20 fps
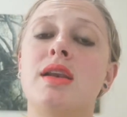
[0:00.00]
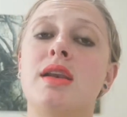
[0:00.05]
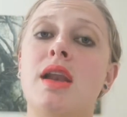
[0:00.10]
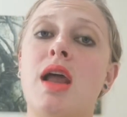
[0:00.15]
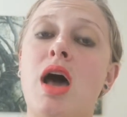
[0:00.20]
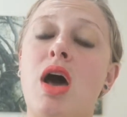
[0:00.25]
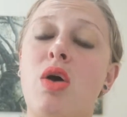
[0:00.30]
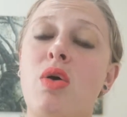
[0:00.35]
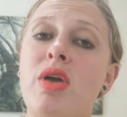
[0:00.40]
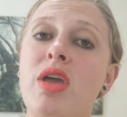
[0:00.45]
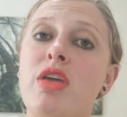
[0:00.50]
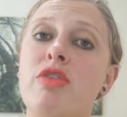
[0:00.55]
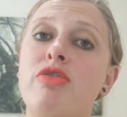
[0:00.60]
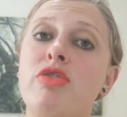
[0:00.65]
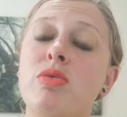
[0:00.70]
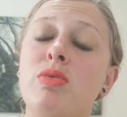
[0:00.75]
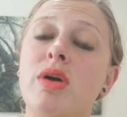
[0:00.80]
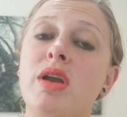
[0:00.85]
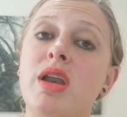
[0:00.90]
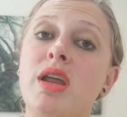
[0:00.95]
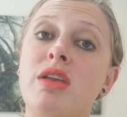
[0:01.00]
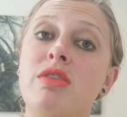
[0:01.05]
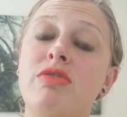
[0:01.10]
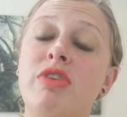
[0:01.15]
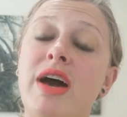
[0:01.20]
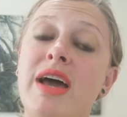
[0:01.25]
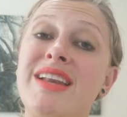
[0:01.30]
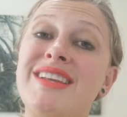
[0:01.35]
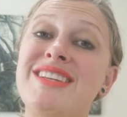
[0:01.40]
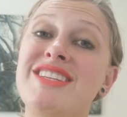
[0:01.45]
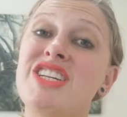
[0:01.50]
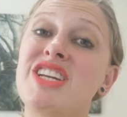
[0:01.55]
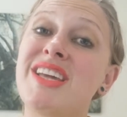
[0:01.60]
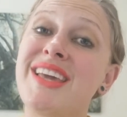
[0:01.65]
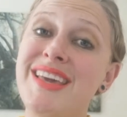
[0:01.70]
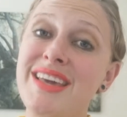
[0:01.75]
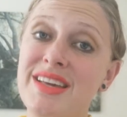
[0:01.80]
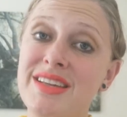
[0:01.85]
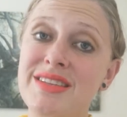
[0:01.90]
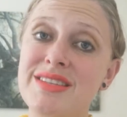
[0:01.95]
Now, if you want to invite
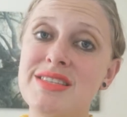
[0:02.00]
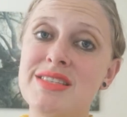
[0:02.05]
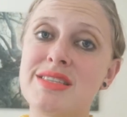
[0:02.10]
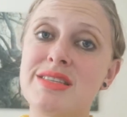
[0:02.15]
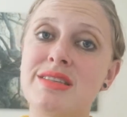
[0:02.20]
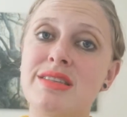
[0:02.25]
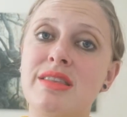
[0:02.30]
kids,